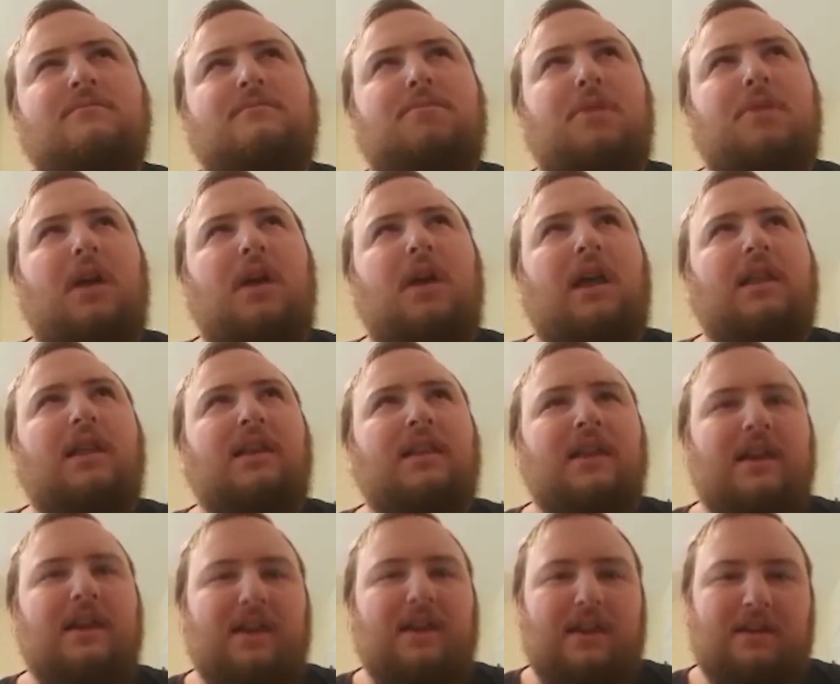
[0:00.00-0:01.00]
probably
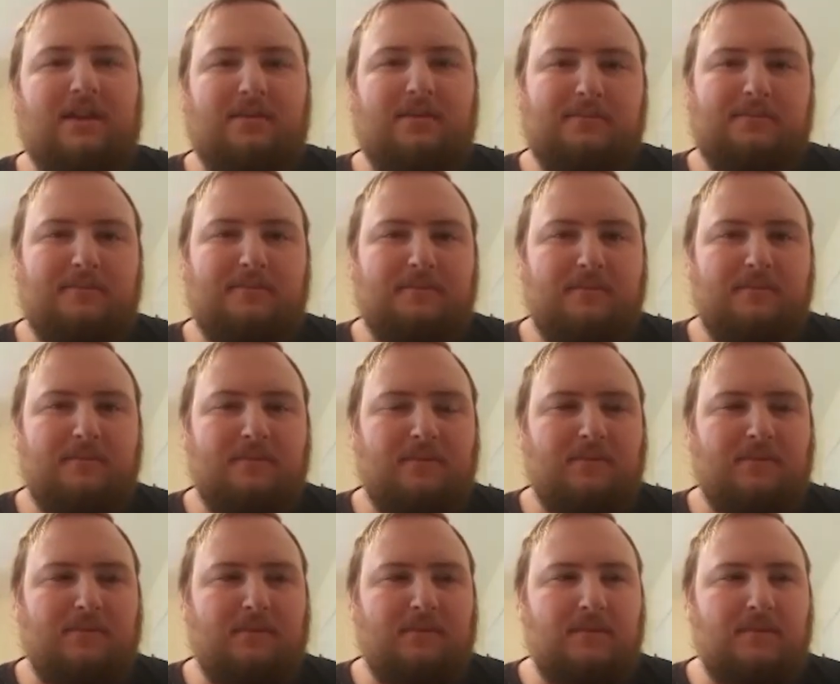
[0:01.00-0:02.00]
like
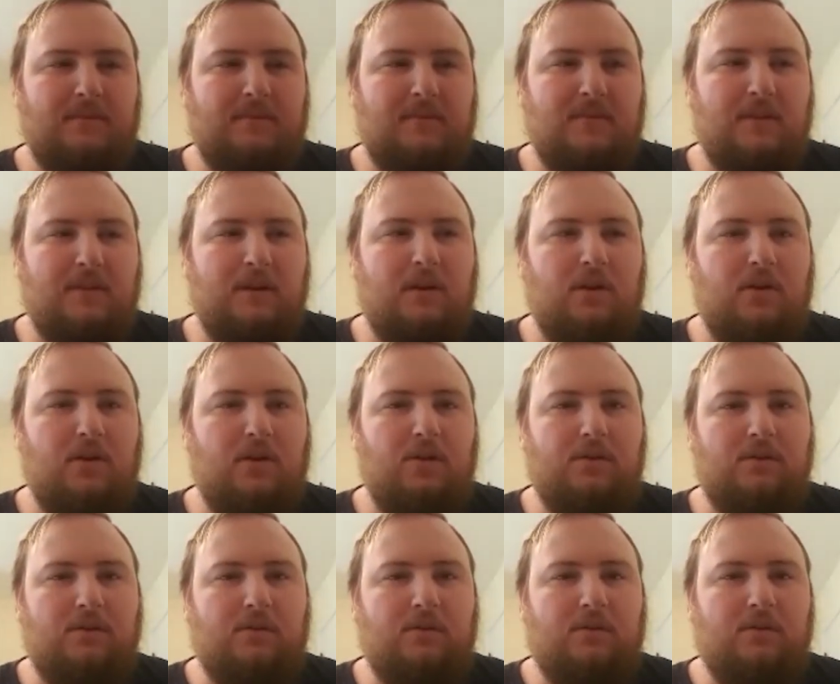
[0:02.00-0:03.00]
a
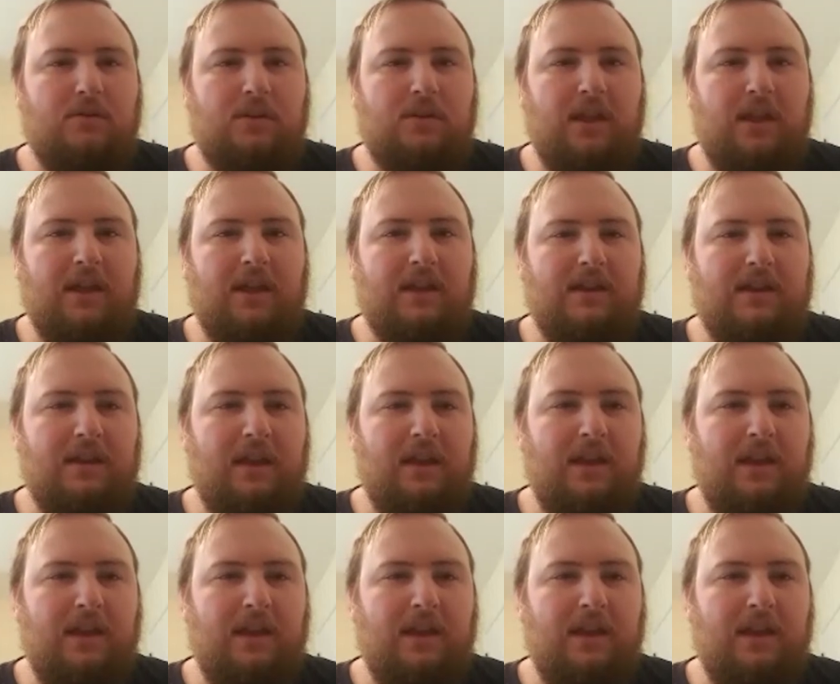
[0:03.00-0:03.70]
whole like